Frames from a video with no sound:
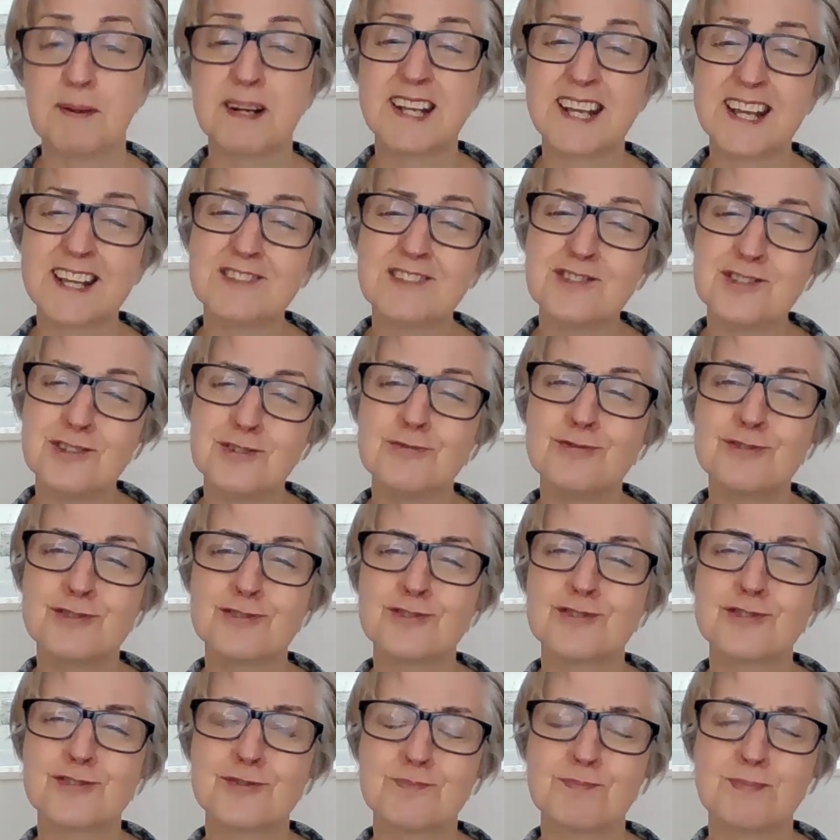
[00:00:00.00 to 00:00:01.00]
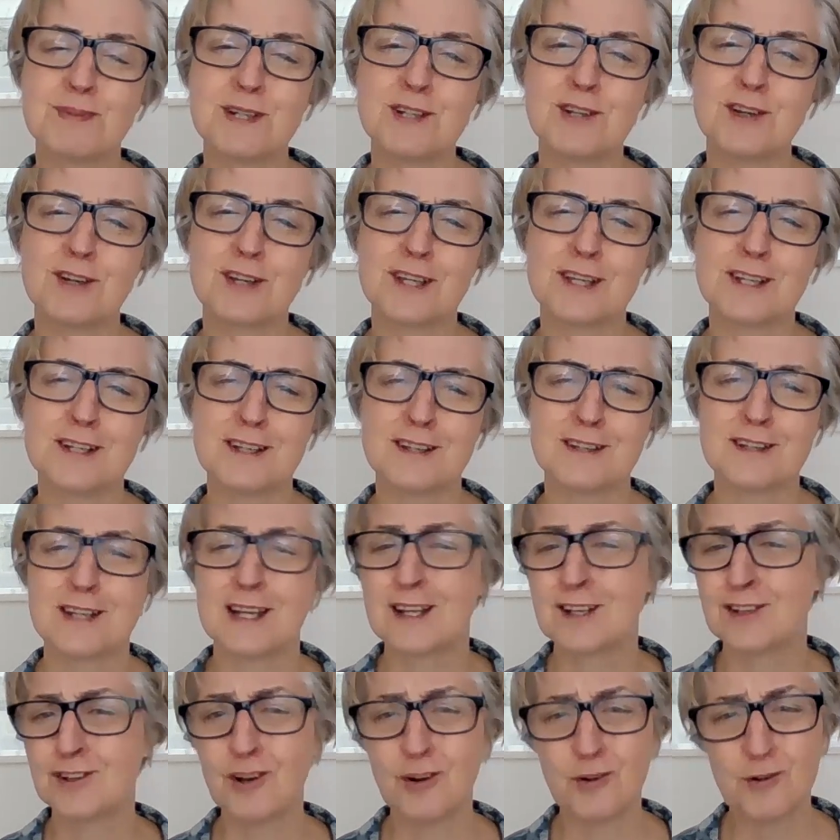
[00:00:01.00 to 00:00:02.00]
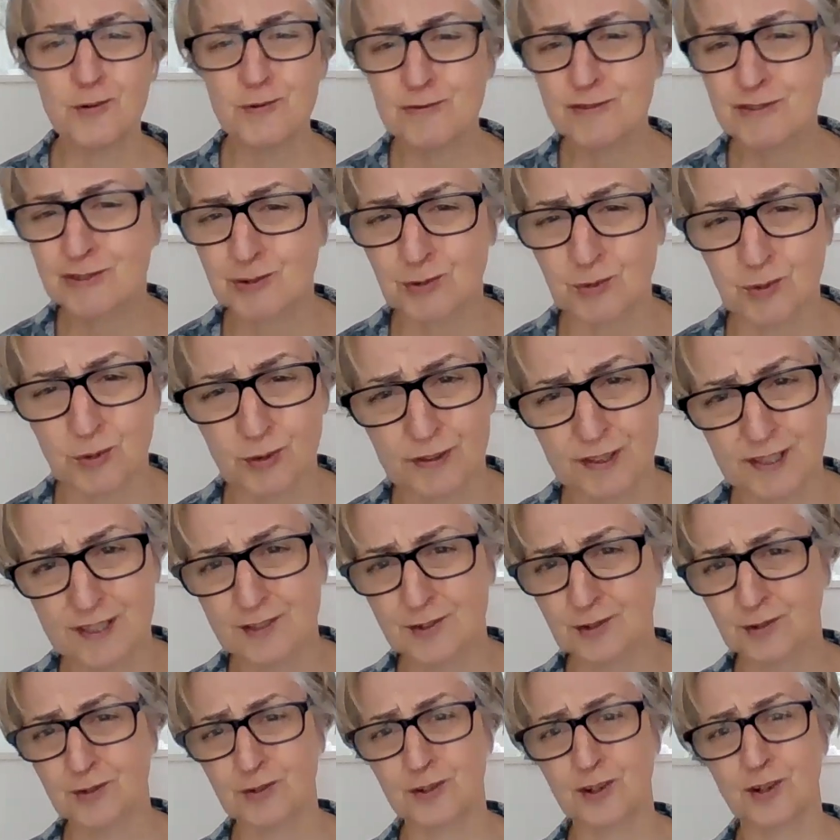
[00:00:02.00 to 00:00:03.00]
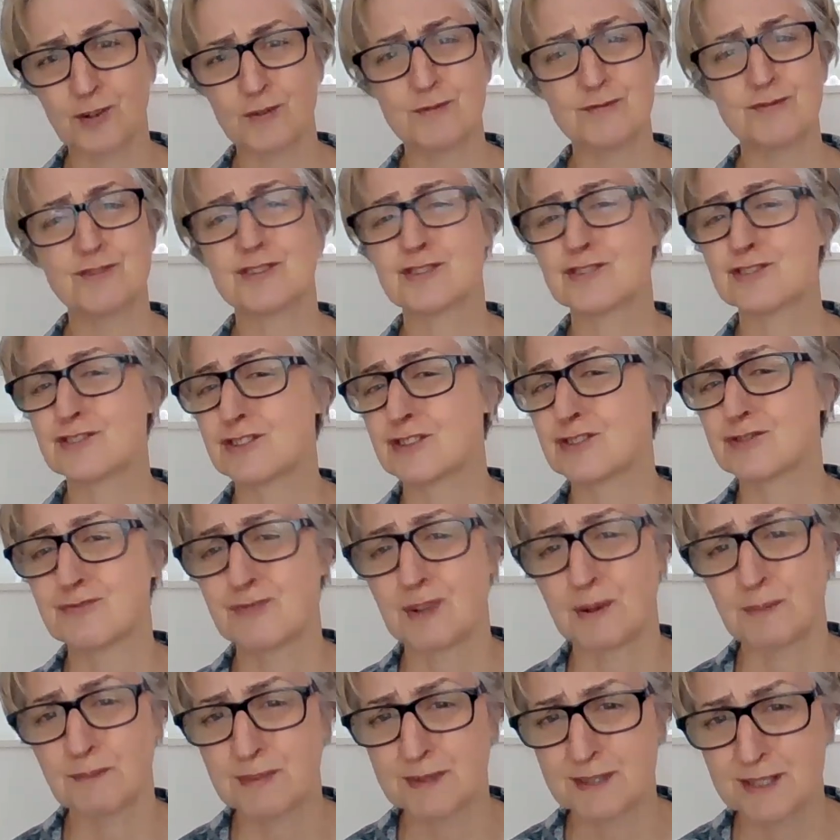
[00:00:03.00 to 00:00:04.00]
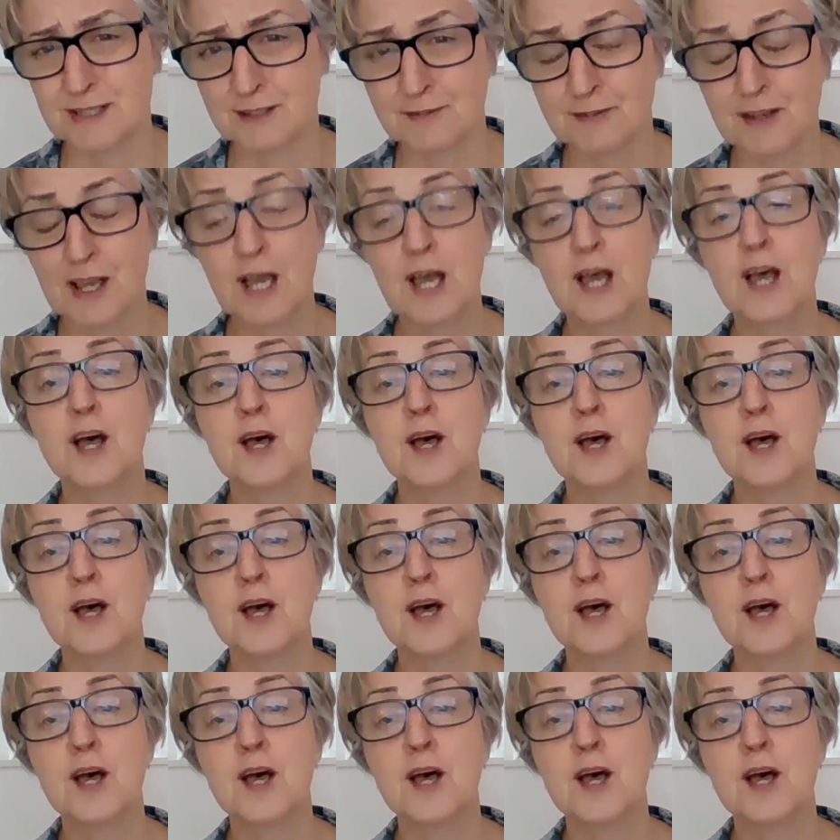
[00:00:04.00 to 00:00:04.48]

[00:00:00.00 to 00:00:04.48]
but again, tutors should be looking at not who's sorted or not who's just disruptive.